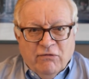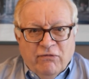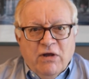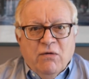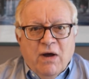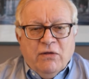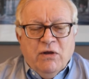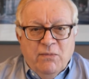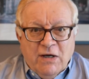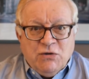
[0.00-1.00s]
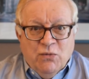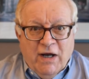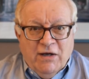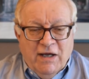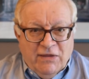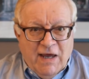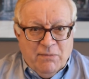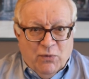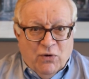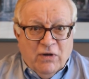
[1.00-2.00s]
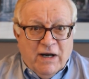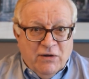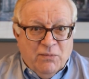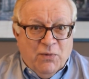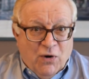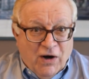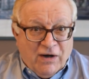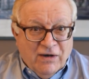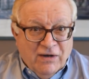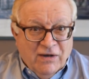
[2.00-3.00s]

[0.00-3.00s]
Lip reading: to figure out the best way to hit that ball out of the park